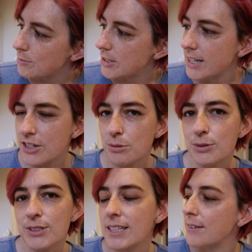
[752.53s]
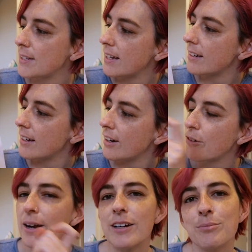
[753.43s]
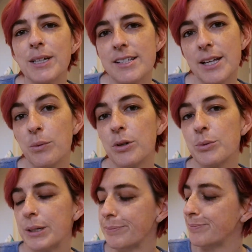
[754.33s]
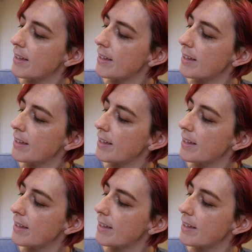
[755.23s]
detachable sleeves, and a crown, because I want one.